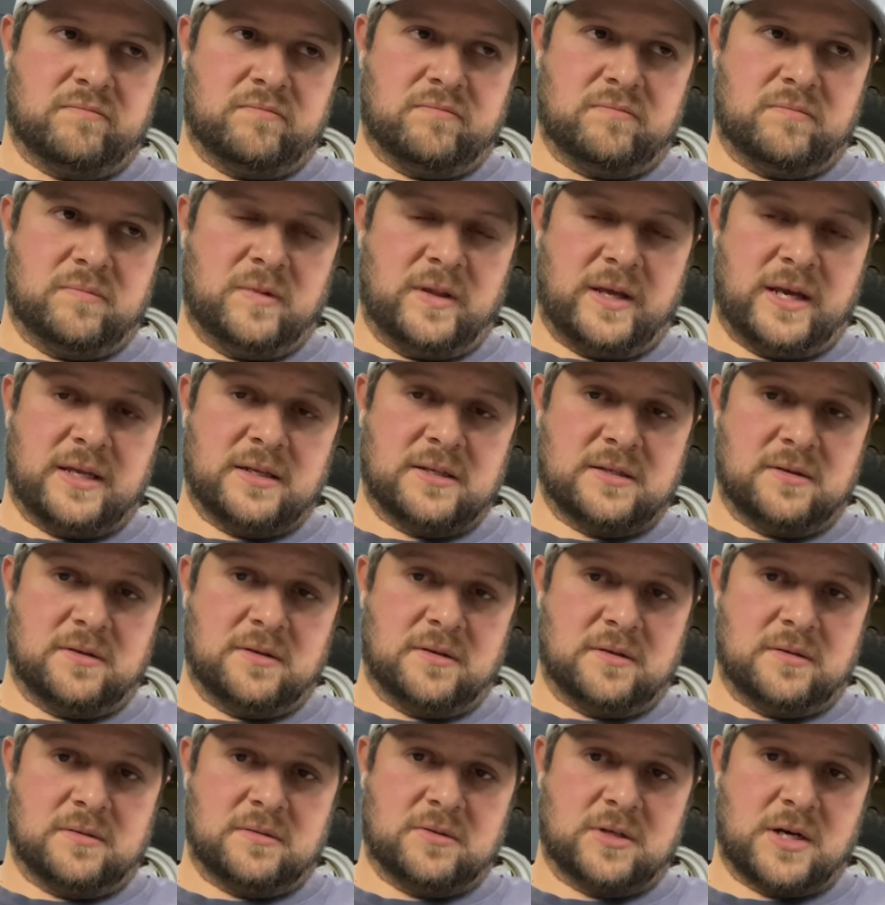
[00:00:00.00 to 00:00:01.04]
last on the
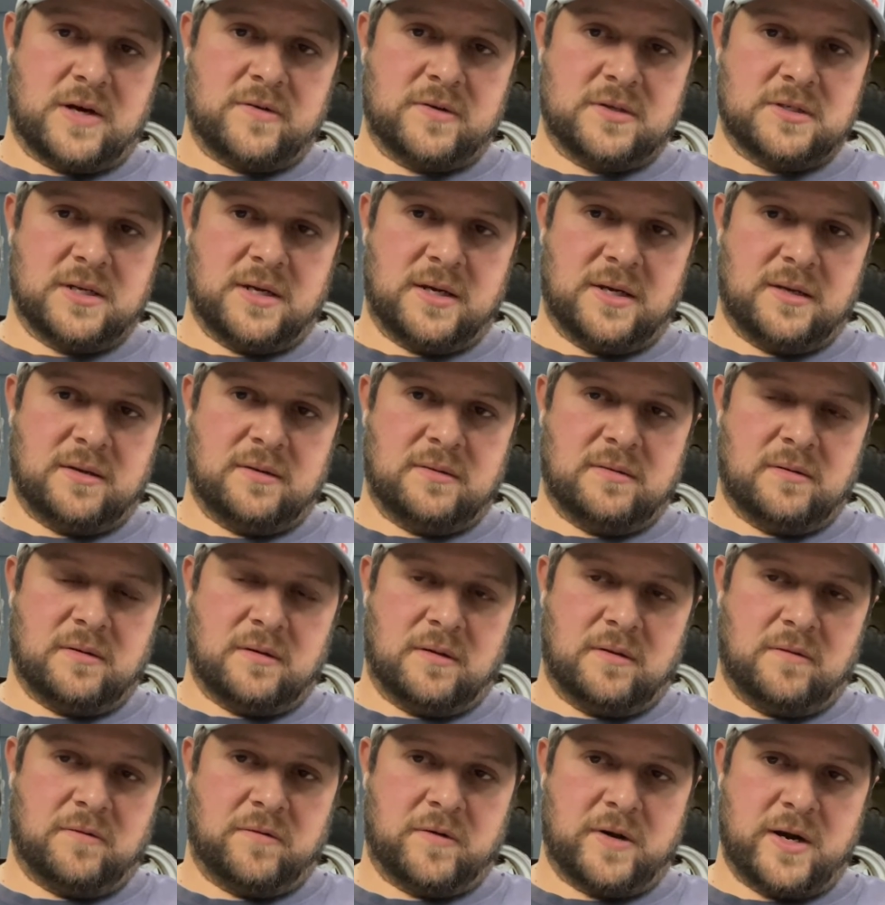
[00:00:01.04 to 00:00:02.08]
driver's side on the
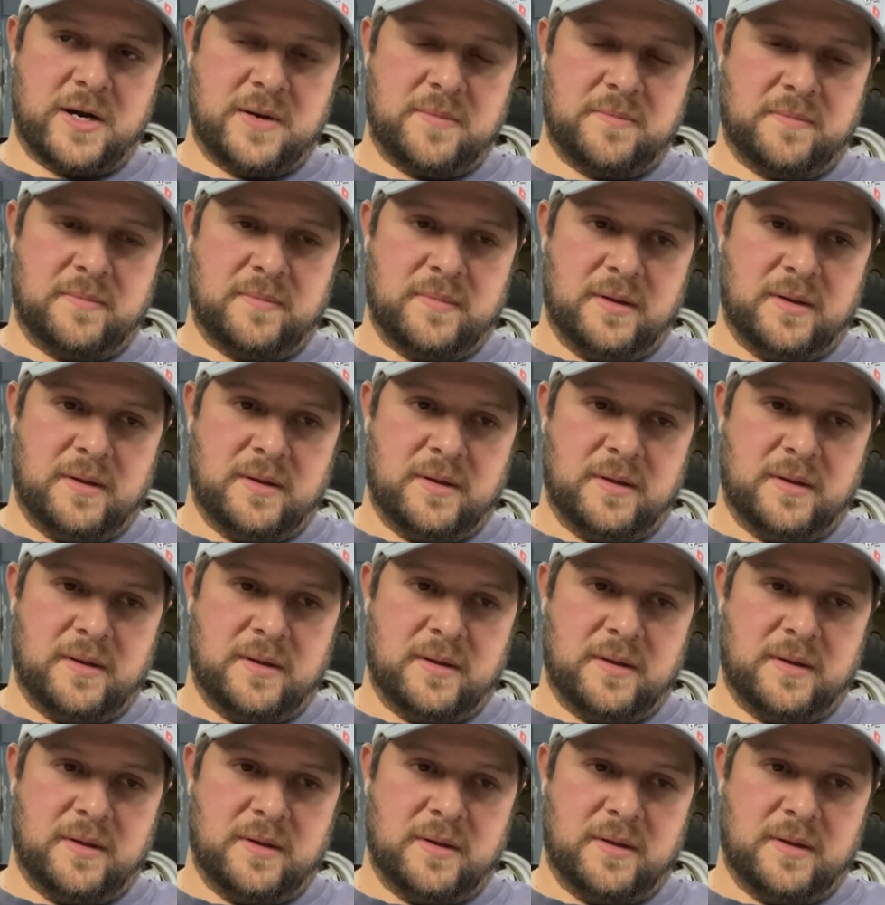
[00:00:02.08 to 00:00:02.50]
frame,